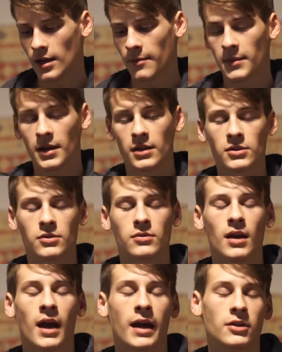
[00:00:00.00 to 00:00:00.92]

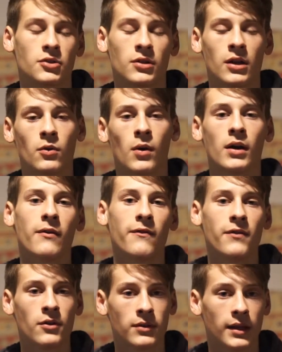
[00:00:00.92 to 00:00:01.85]
There's actually quite a
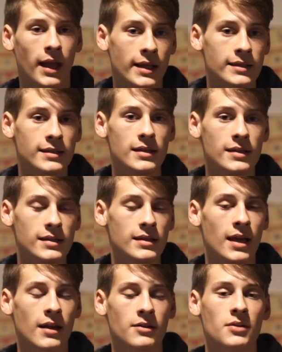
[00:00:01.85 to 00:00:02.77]
few lenses
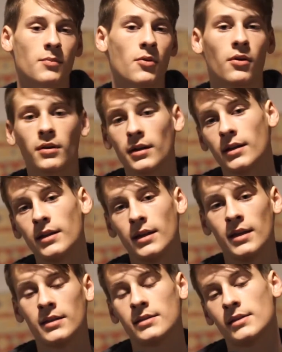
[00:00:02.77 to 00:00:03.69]
that are supported.
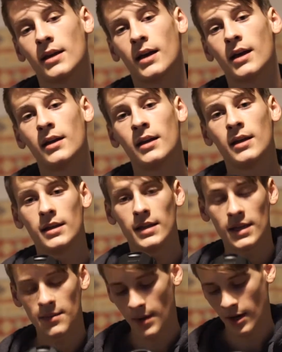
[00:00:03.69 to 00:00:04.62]
It's
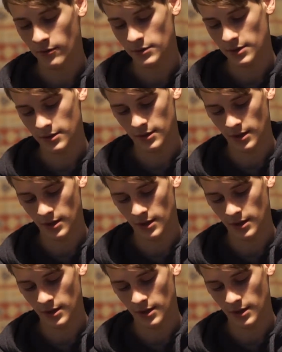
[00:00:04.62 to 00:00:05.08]
E-mount,